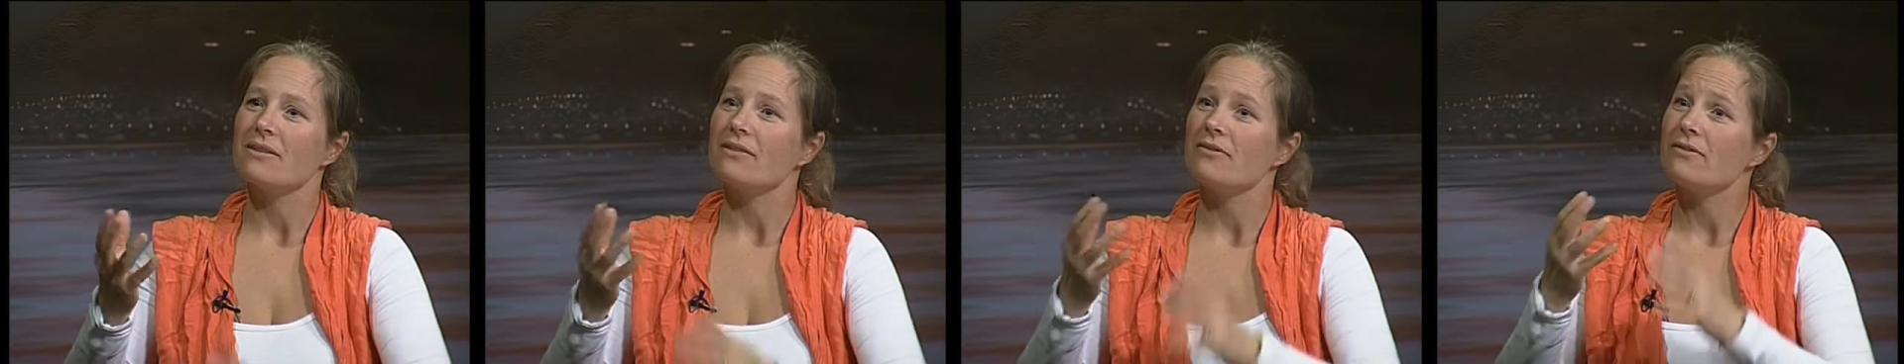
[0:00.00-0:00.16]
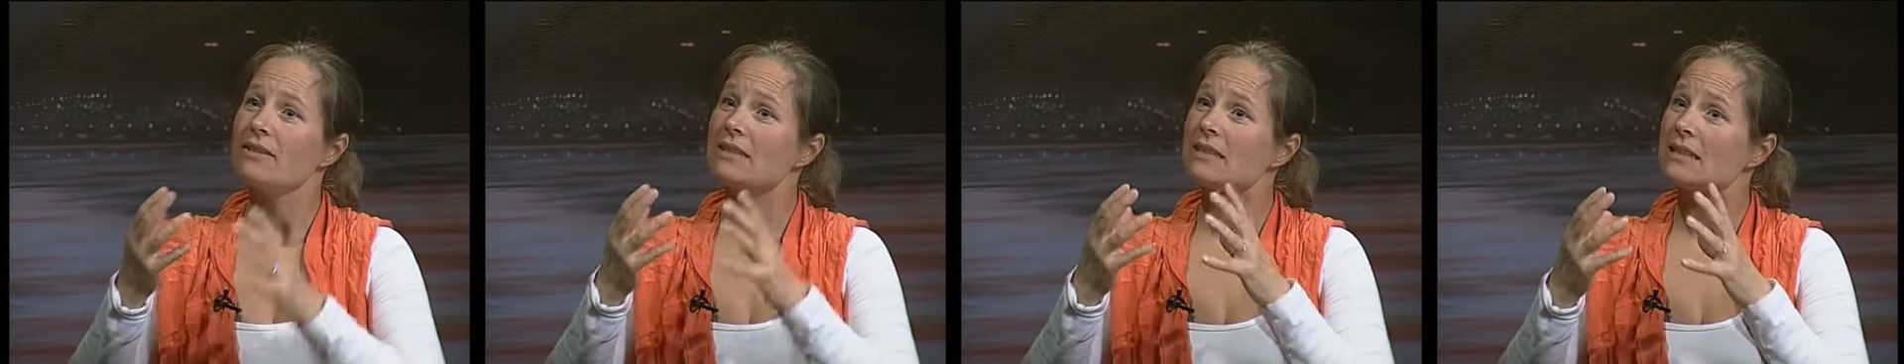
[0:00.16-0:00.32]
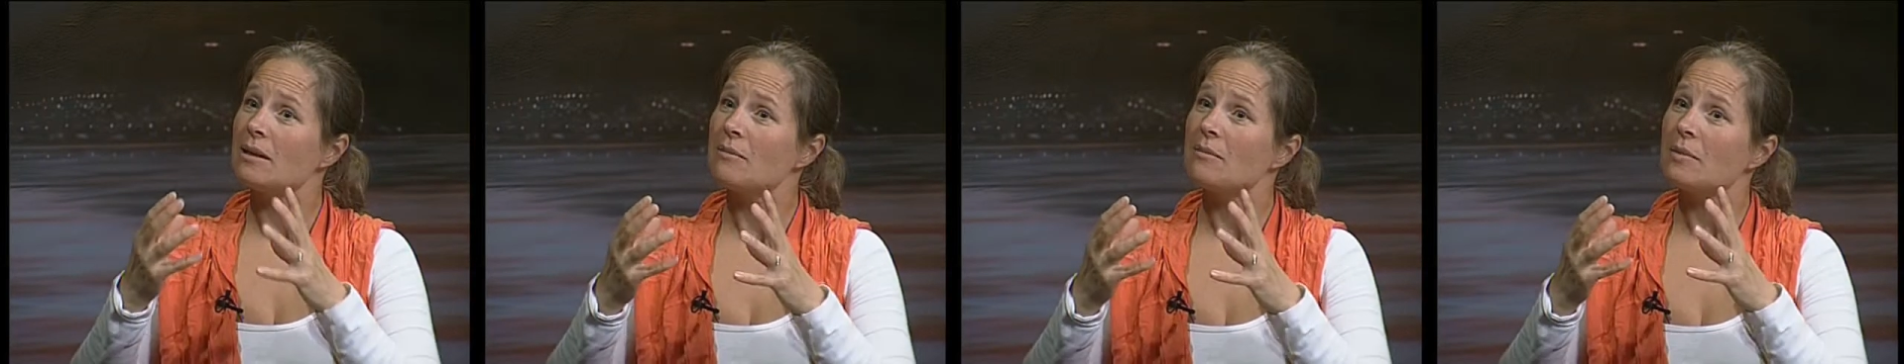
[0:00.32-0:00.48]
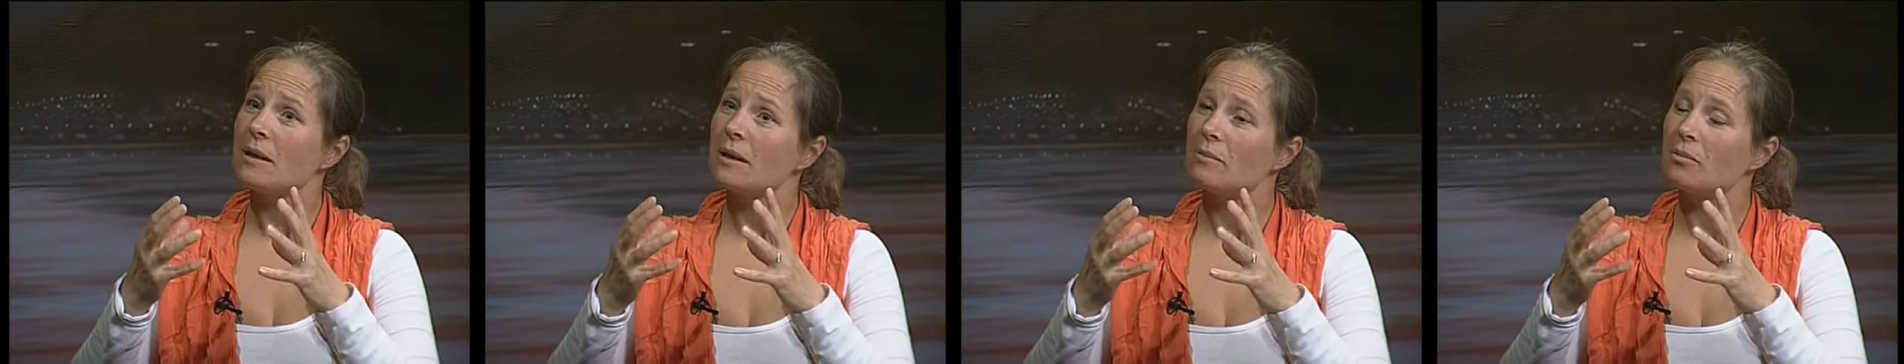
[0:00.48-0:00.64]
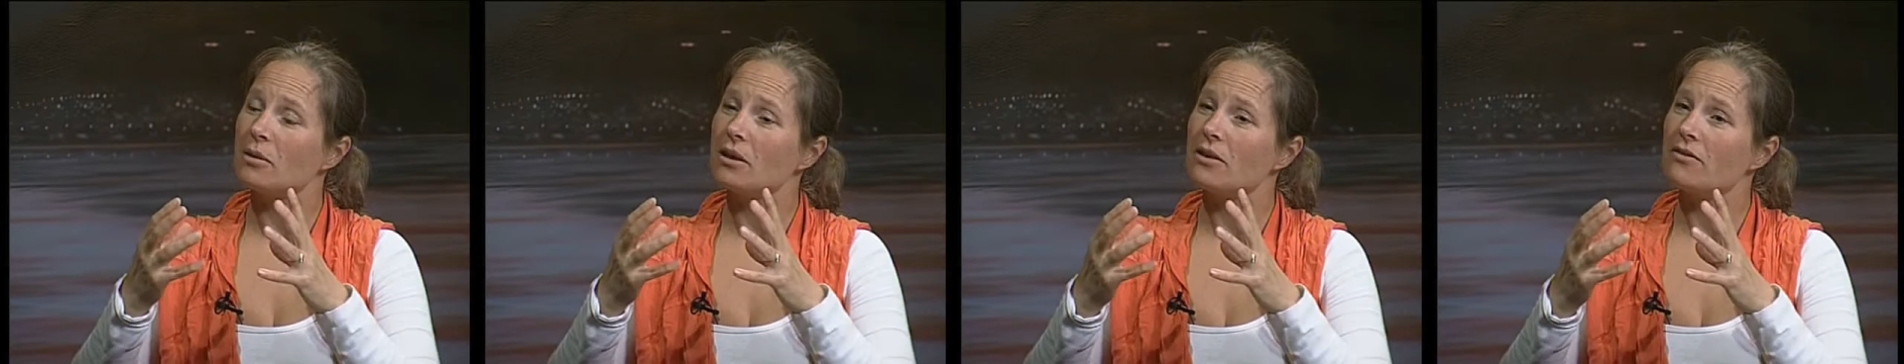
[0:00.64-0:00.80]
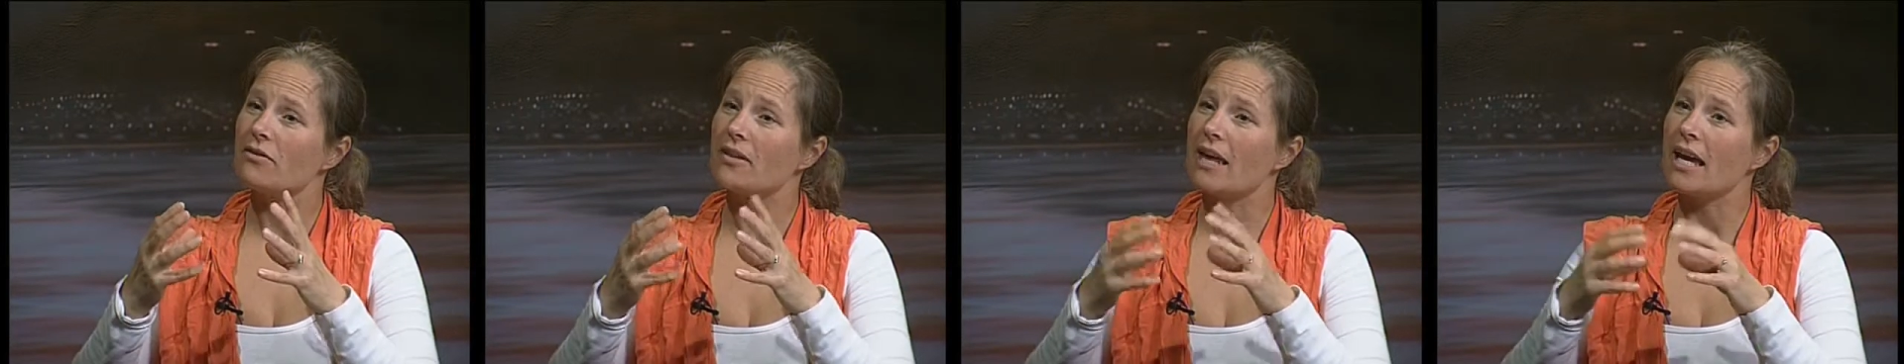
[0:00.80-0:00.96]
for some people,
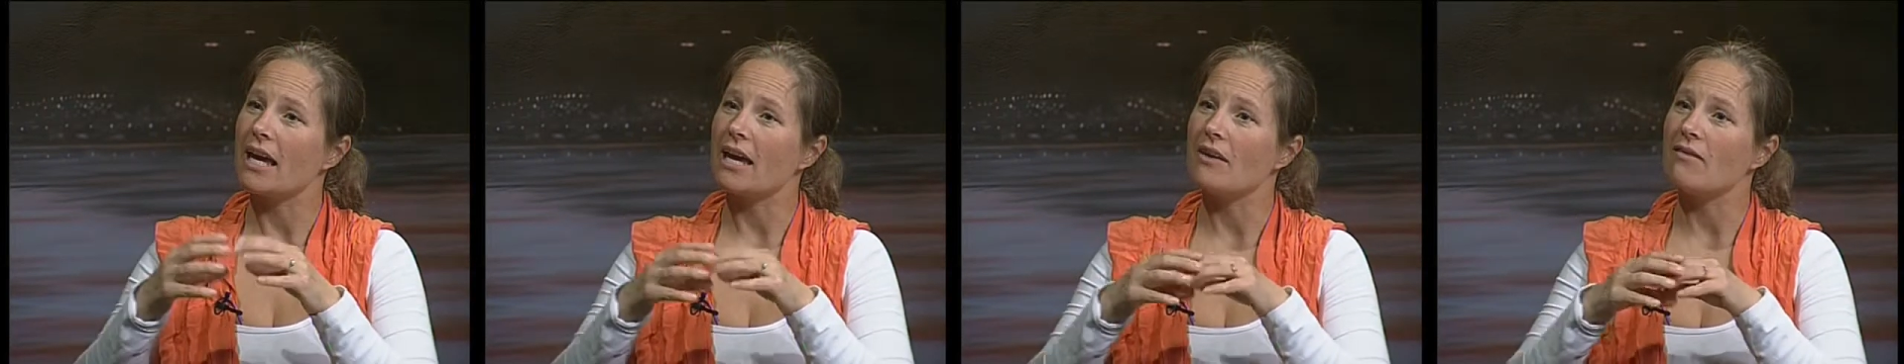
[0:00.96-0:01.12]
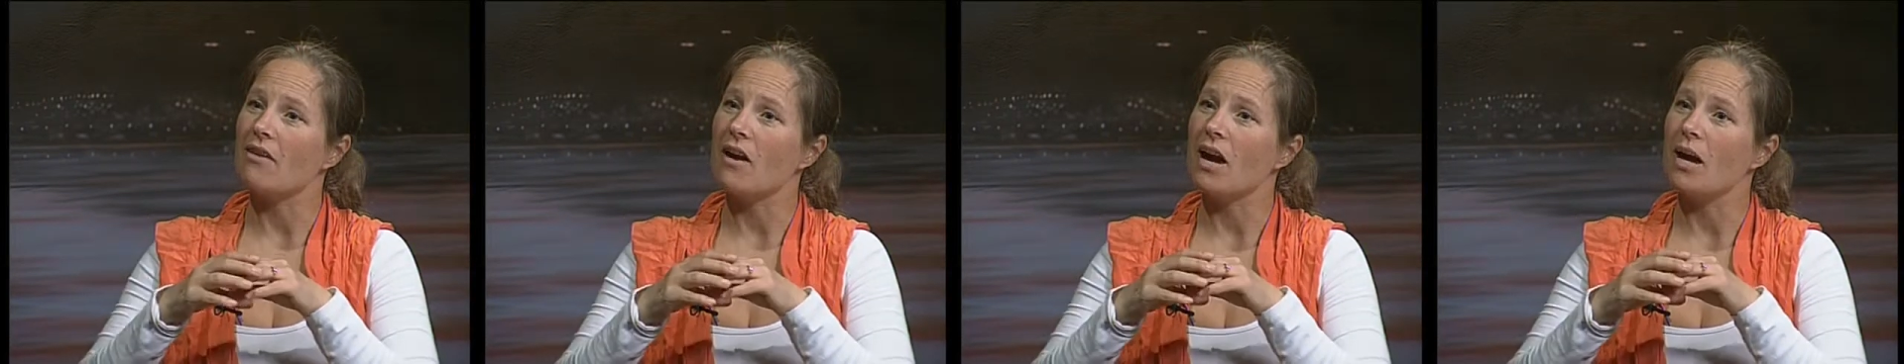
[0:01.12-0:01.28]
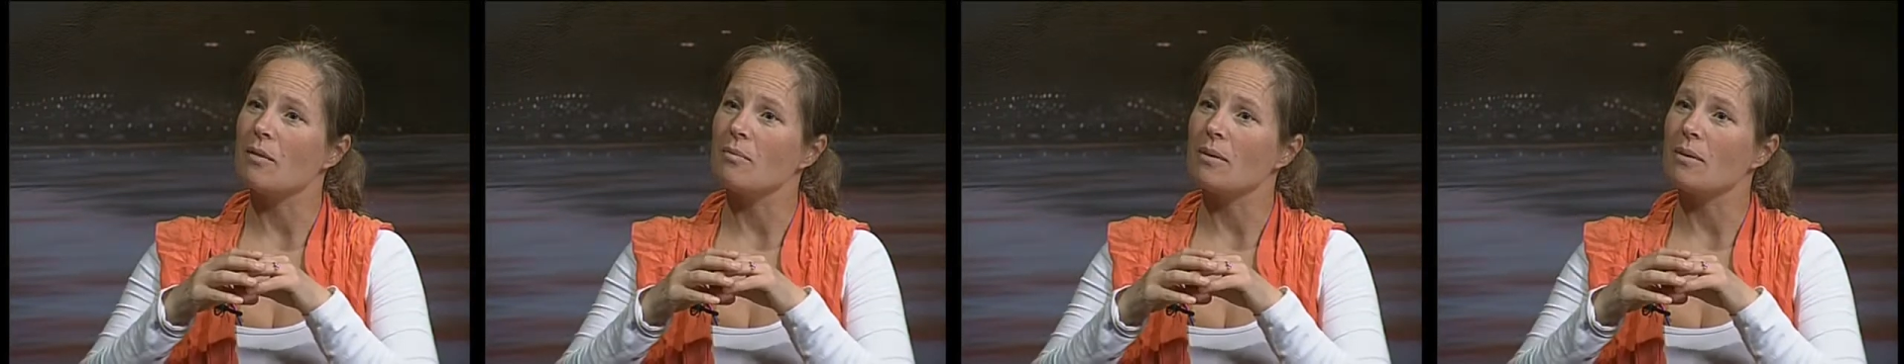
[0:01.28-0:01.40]
if they have high